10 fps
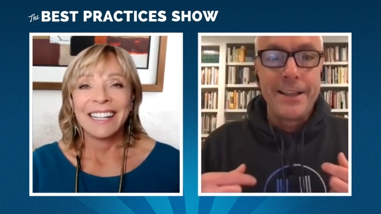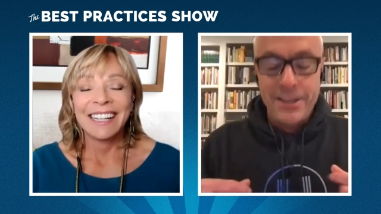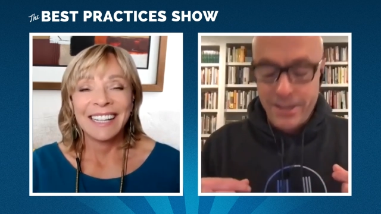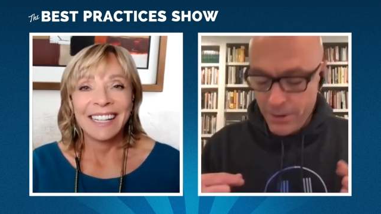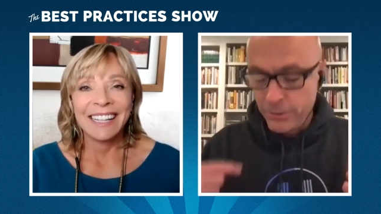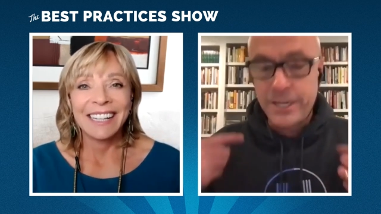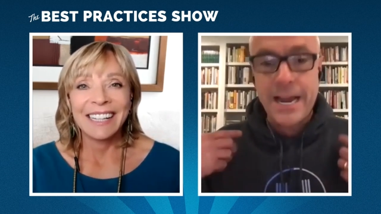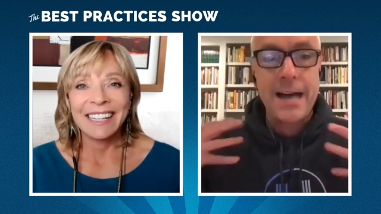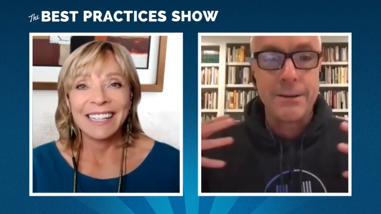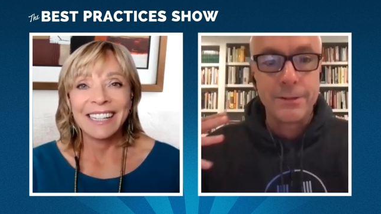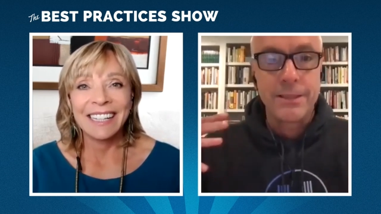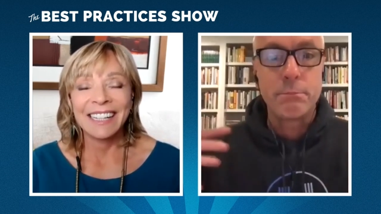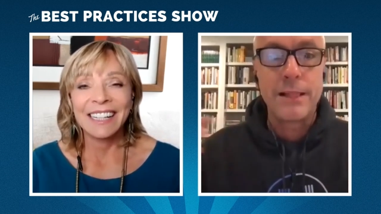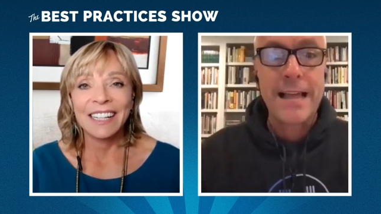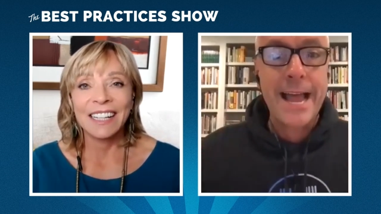Speaker 1: huge collar with a
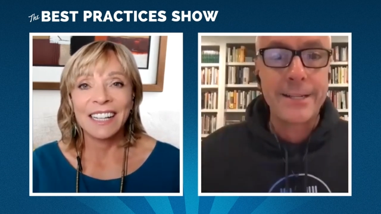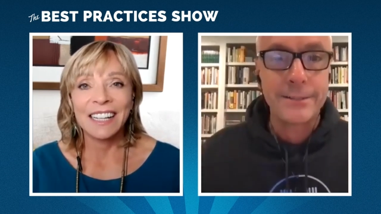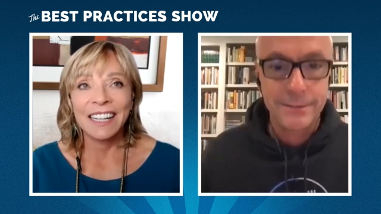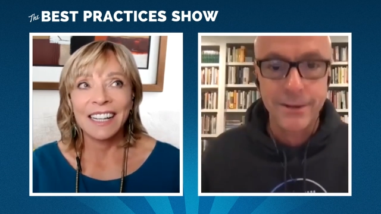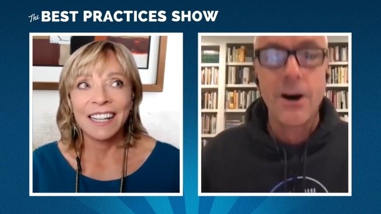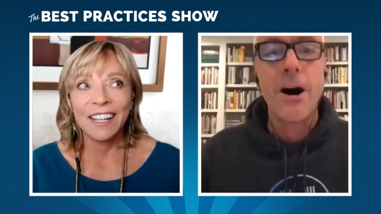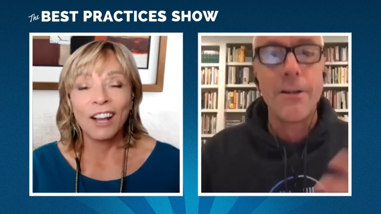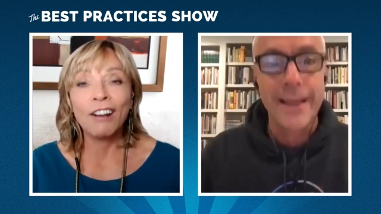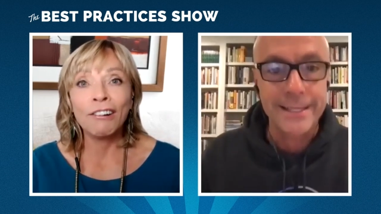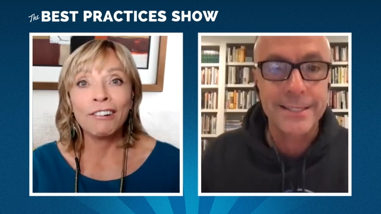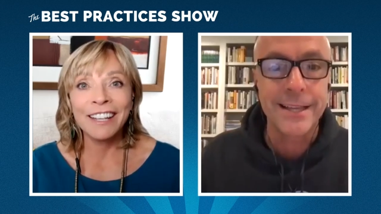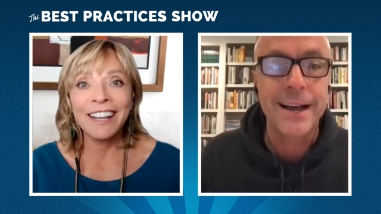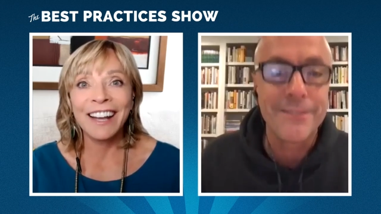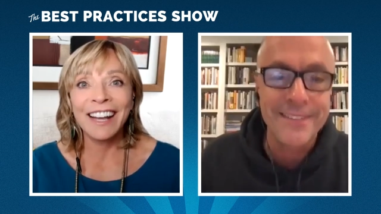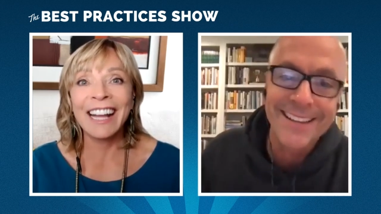plaid, all that oh, stuff.
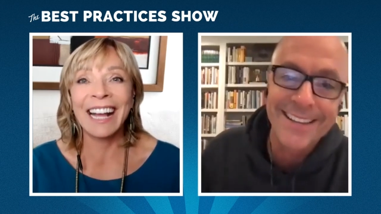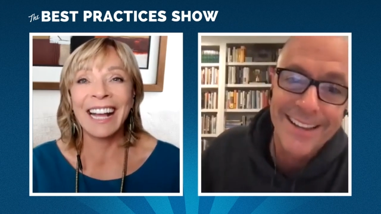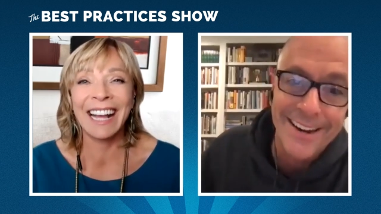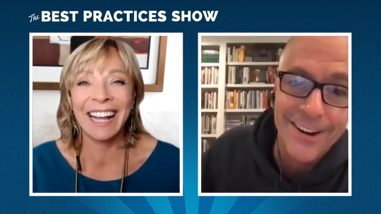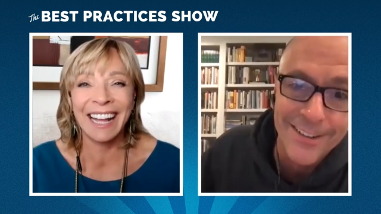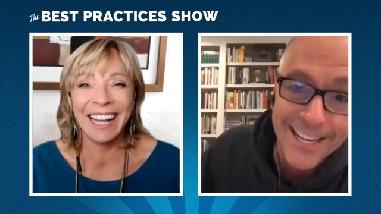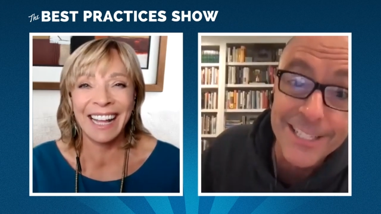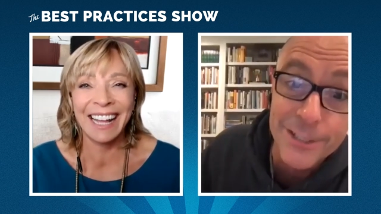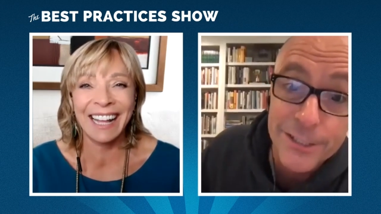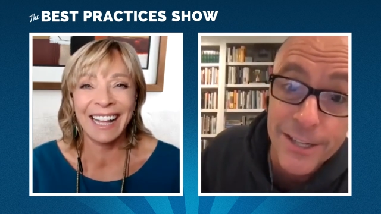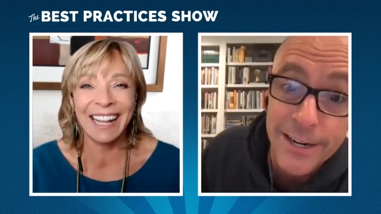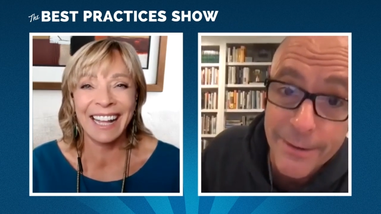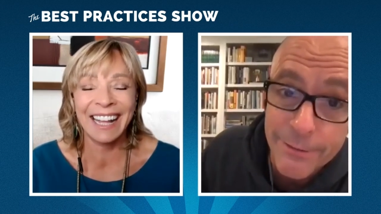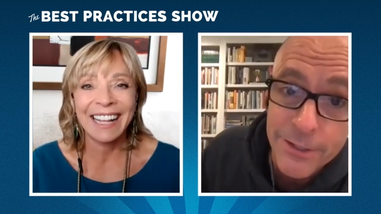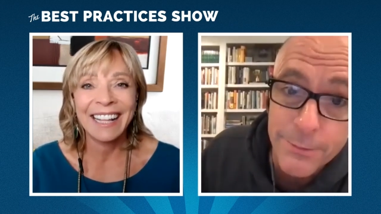yeah. You know, Easter Sunday
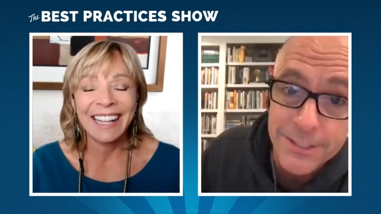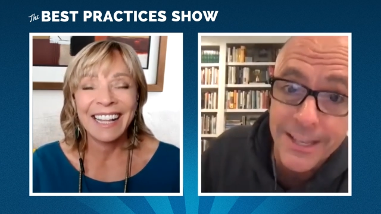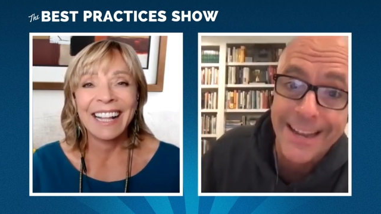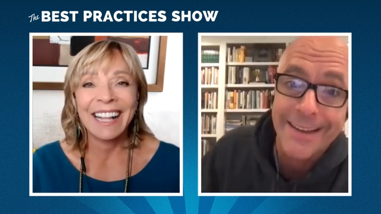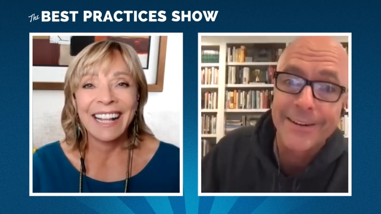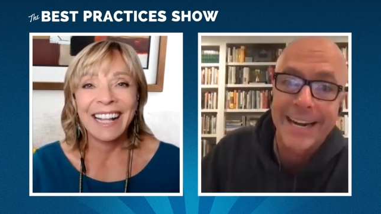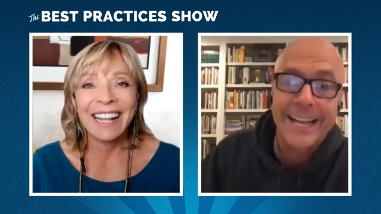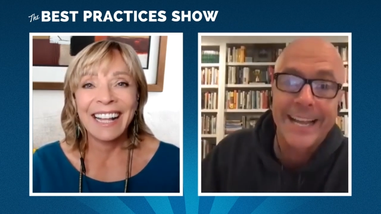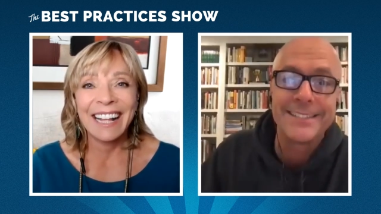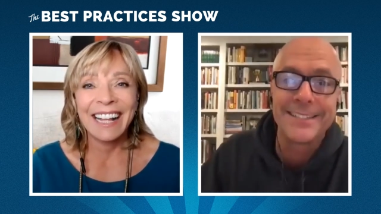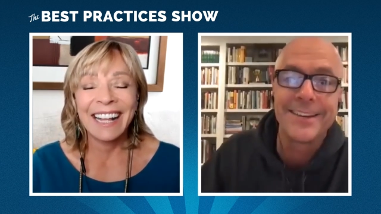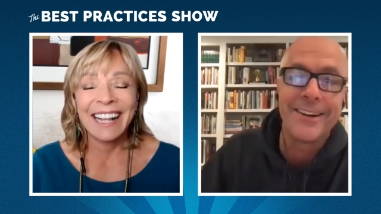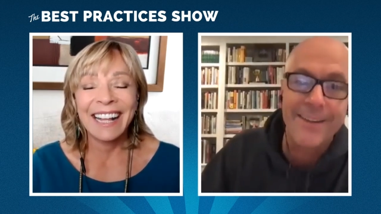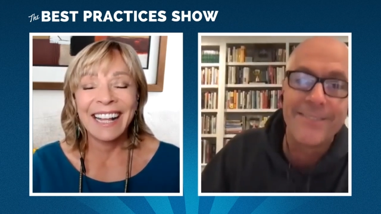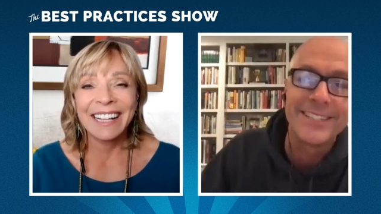was almost like every day so,
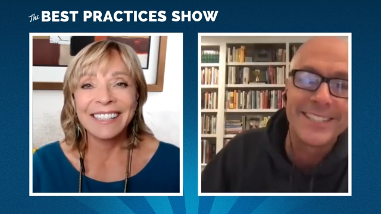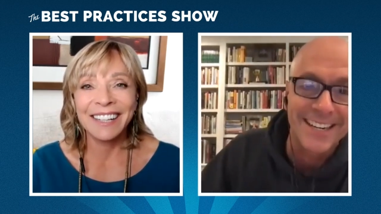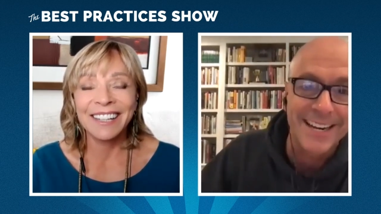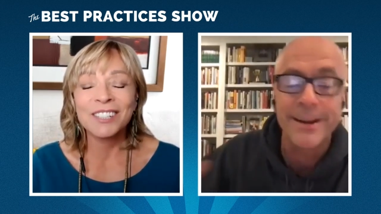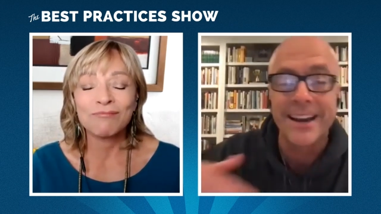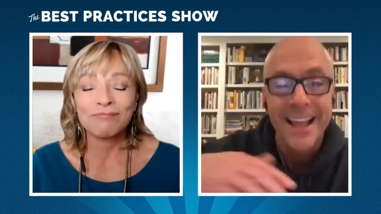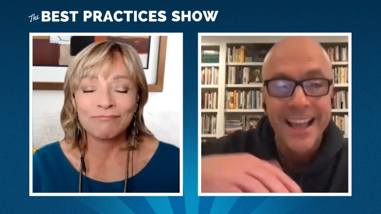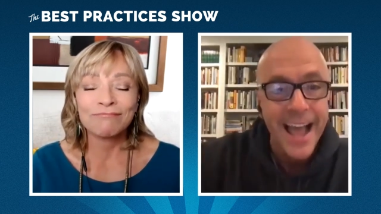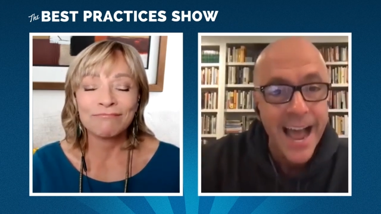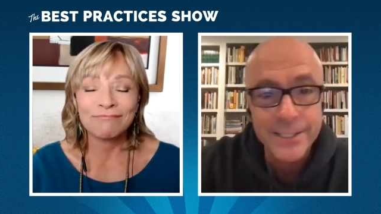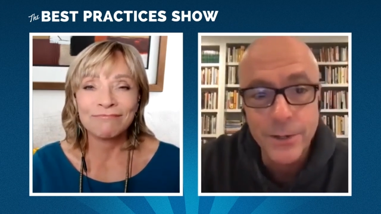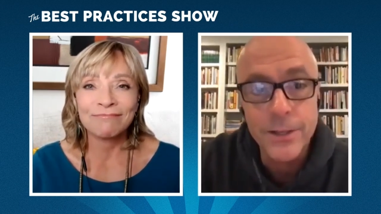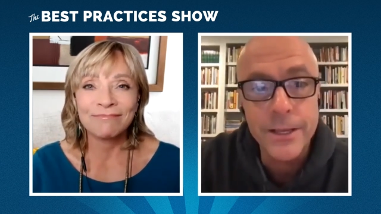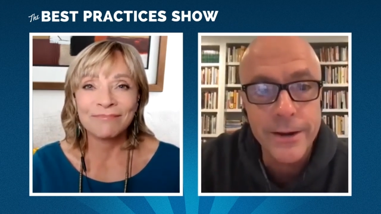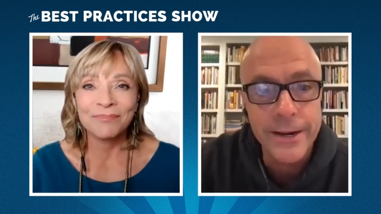or every Sunday, but I
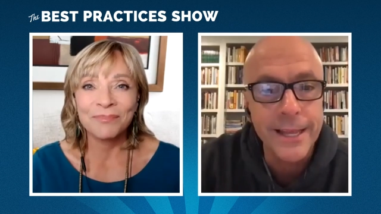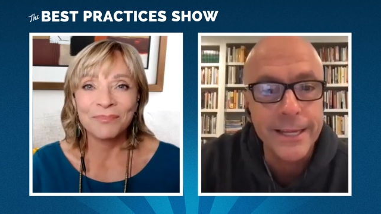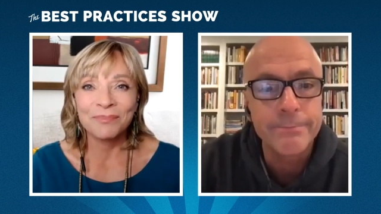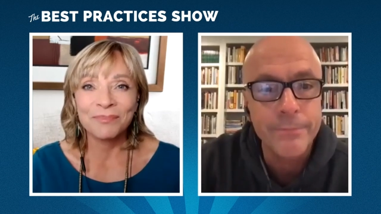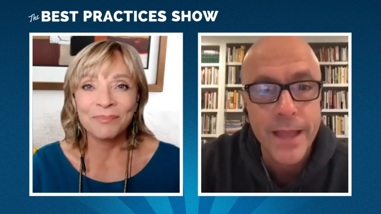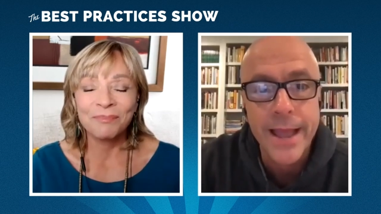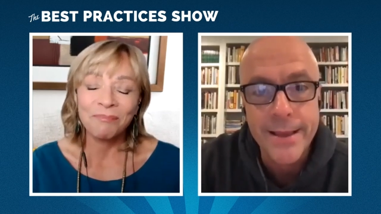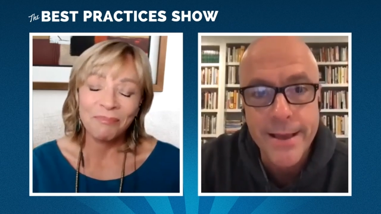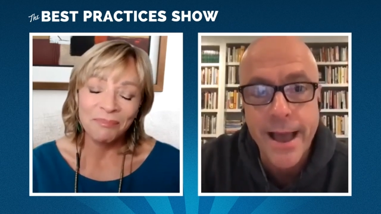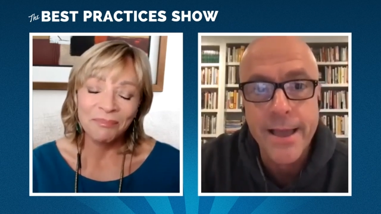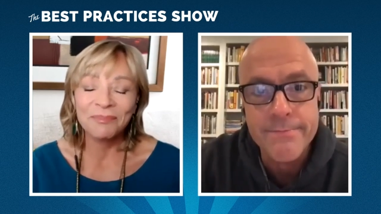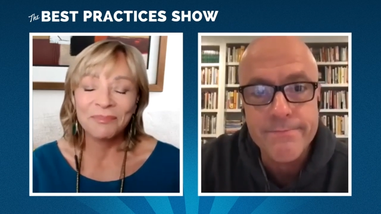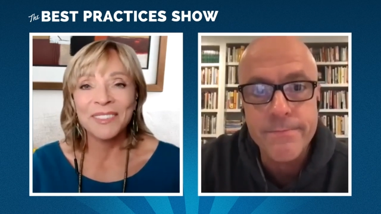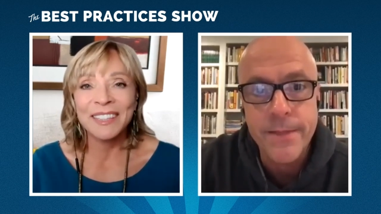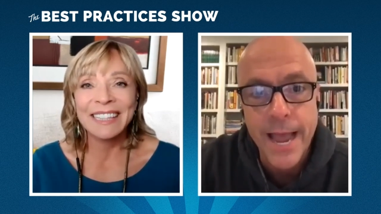totally agree. Like I, I, hmm.
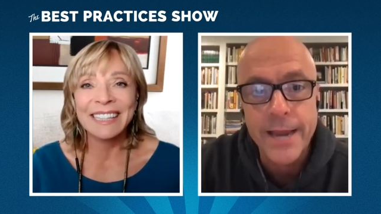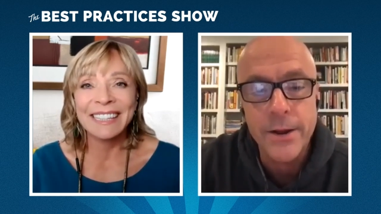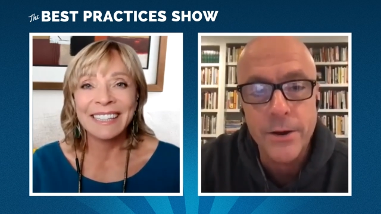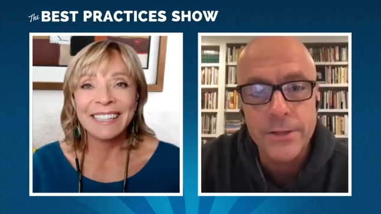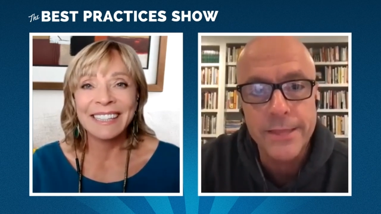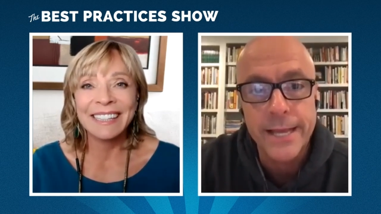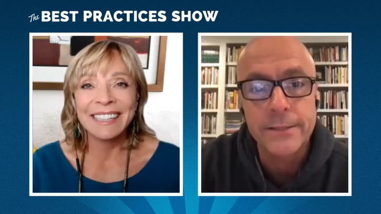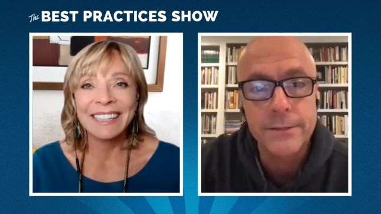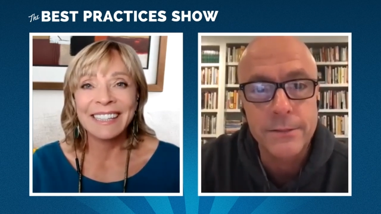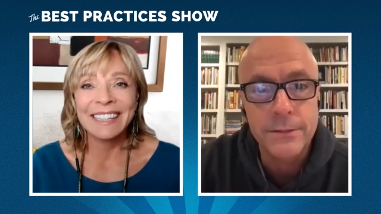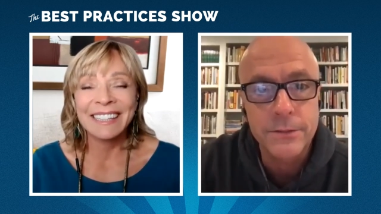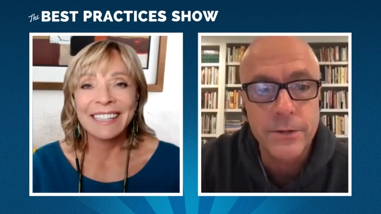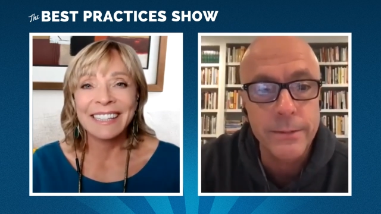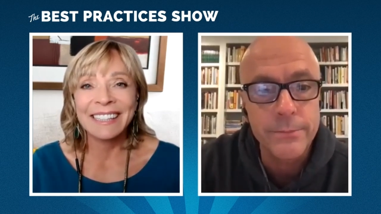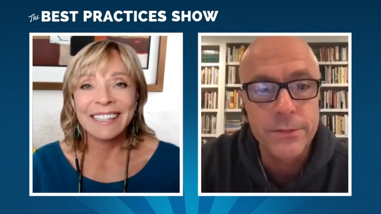I know that that
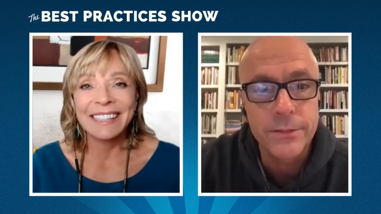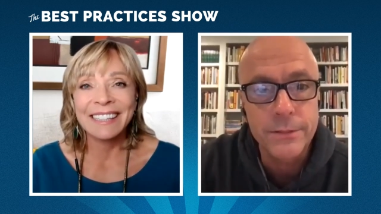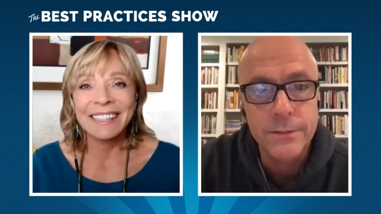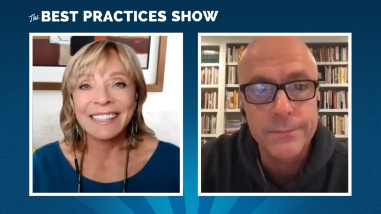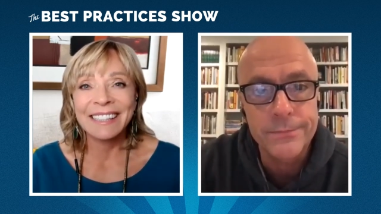screams,